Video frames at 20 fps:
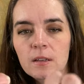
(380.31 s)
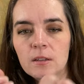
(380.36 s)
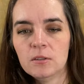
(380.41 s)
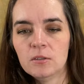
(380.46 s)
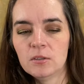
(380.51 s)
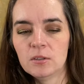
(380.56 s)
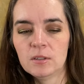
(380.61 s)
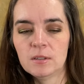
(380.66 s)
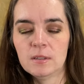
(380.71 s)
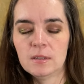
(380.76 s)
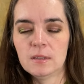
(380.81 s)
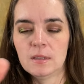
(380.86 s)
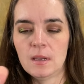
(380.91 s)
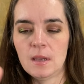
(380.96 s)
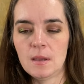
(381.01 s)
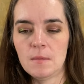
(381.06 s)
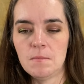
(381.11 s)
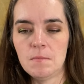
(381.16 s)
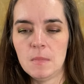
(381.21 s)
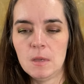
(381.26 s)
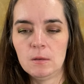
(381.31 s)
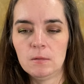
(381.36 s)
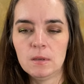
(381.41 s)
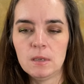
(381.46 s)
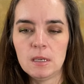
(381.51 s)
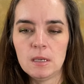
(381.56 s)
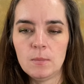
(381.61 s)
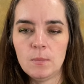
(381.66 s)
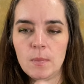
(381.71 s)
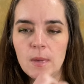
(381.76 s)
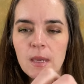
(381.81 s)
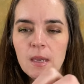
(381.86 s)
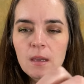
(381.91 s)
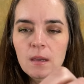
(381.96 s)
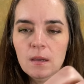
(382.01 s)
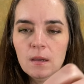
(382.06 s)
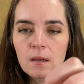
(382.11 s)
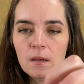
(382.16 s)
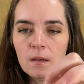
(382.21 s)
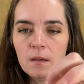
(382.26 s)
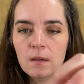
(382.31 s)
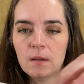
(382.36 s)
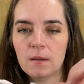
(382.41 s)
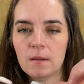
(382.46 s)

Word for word: Just a milky pink.